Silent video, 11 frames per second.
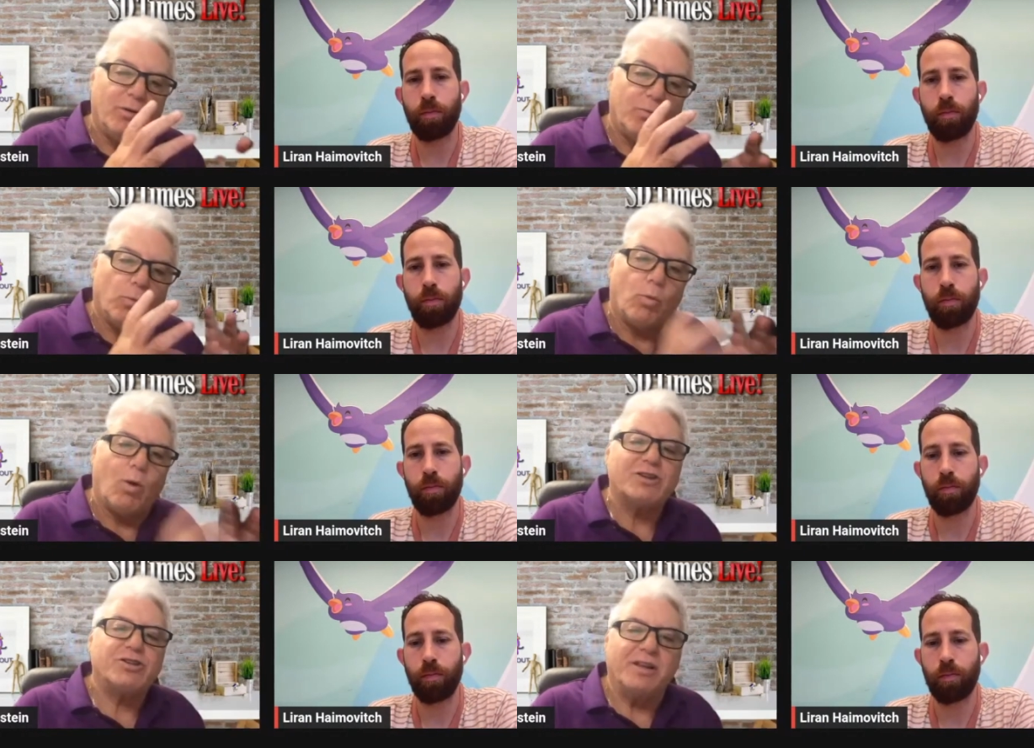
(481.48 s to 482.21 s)

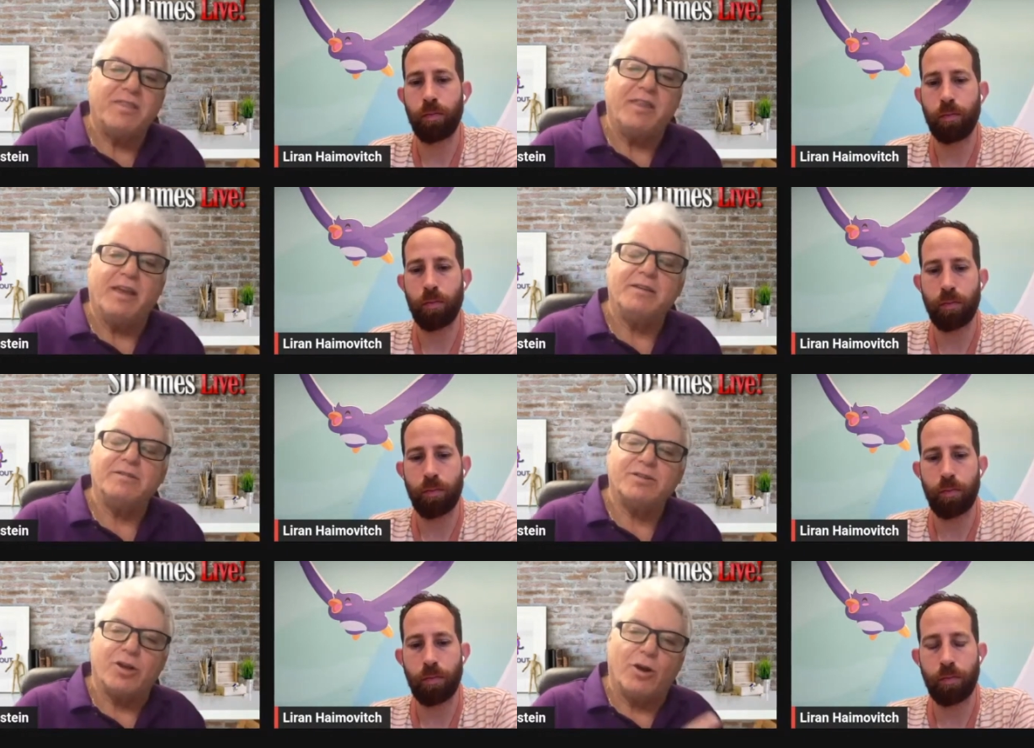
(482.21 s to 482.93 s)
Speaker 1: watching
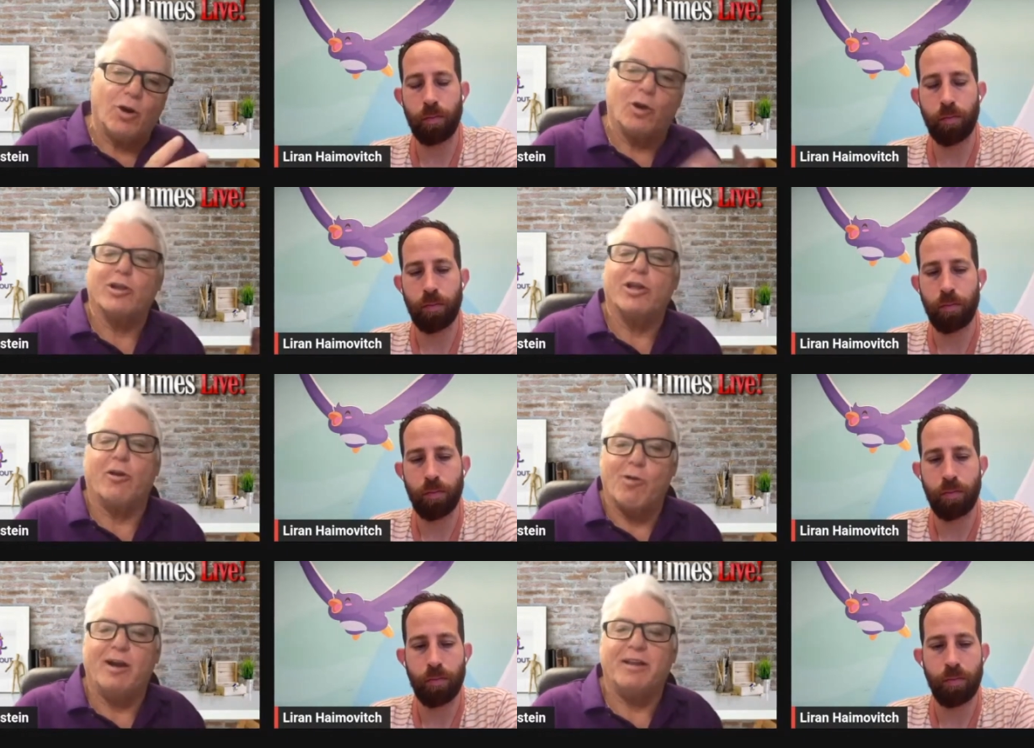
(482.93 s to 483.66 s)
things
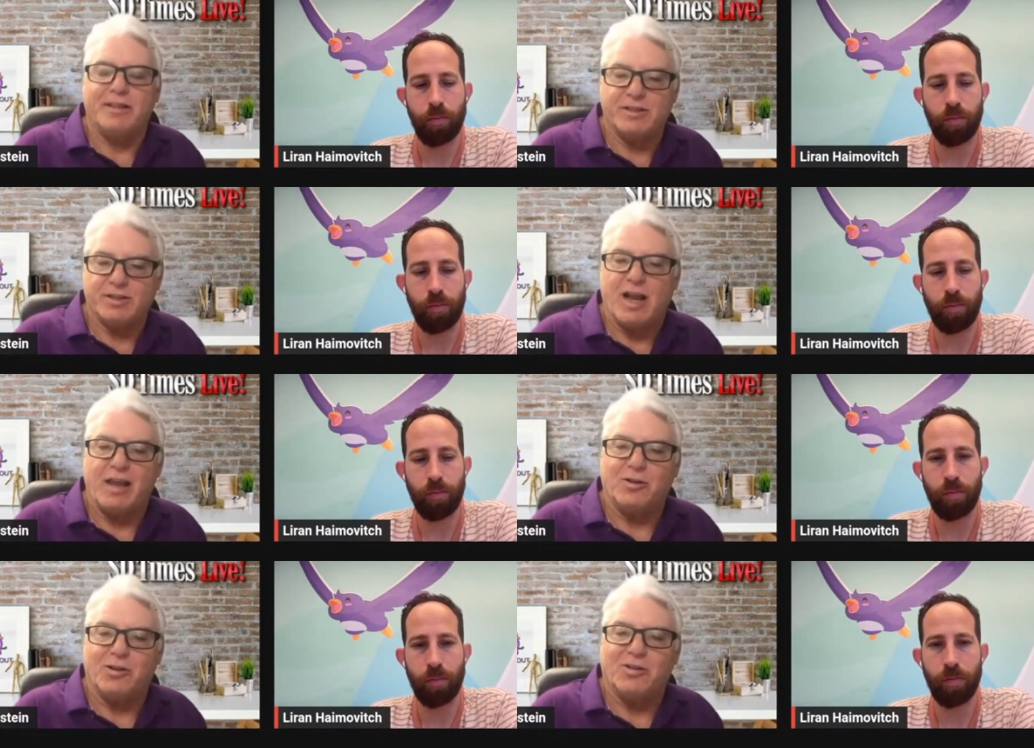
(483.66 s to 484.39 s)
earlier on in the
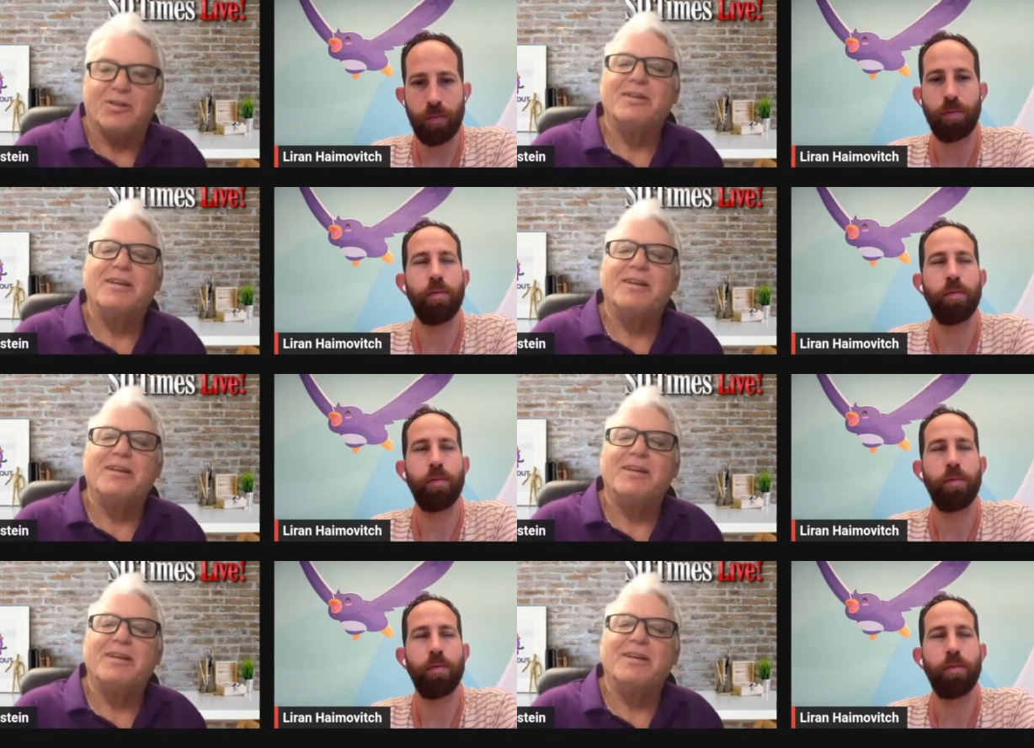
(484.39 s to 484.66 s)
cycle.